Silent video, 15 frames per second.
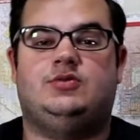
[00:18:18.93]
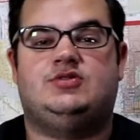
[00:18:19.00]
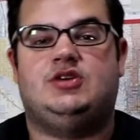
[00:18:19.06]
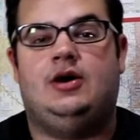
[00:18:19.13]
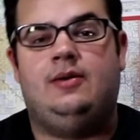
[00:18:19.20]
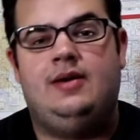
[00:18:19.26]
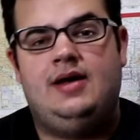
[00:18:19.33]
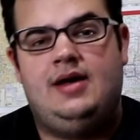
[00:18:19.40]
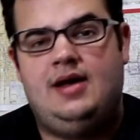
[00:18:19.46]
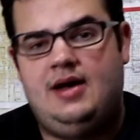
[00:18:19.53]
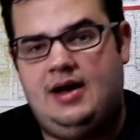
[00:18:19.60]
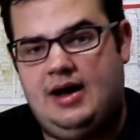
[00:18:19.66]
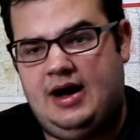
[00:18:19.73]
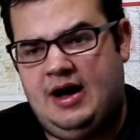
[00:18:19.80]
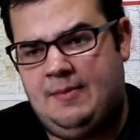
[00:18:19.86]
So
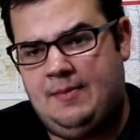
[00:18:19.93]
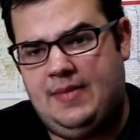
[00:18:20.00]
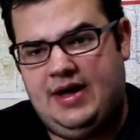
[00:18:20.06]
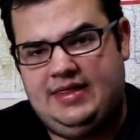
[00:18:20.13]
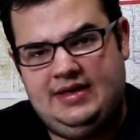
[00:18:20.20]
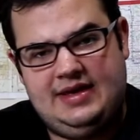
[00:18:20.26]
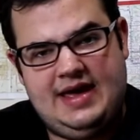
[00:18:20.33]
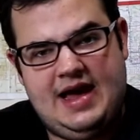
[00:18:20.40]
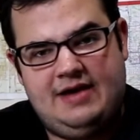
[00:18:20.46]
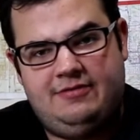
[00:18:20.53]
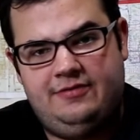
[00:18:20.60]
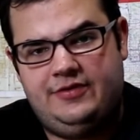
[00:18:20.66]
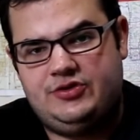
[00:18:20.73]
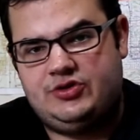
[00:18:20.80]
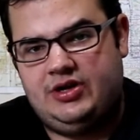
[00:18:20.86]
I think half
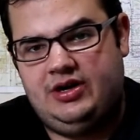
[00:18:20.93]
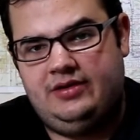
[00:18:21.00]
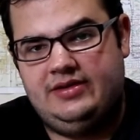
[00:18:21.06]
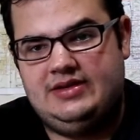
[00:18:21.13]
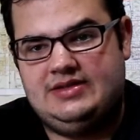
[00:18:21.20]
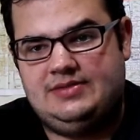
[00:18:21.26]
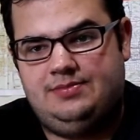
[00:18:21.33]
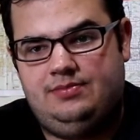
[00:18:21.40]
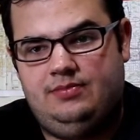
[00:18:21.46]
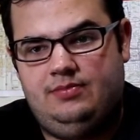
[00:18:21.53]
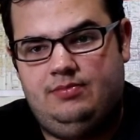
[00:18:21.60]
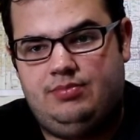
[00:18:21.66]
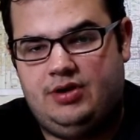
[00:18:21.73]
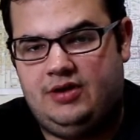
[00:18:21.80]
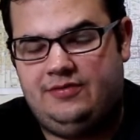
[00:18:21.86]
of the trail is
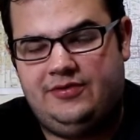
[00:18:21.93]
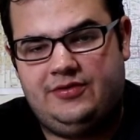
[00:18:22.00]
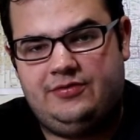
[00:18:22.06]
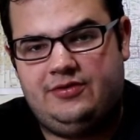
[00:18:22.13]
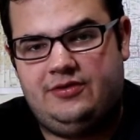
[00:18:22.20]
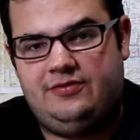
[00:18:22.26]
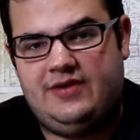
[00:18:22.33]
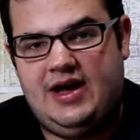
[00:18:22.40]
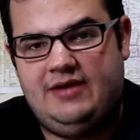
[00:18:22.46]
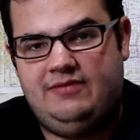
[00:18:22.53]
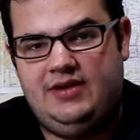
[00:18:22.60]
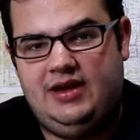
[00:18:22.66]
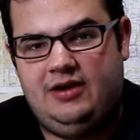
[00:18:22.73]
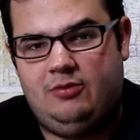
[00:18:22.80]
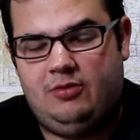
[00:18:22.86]
perfect for a
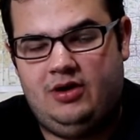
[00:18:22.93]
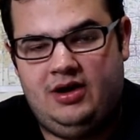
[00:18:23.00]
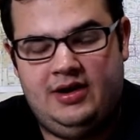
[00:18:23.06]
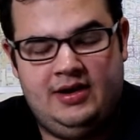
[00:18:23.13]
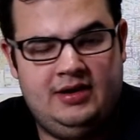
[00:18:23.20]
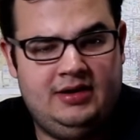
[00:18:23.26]
5-day run.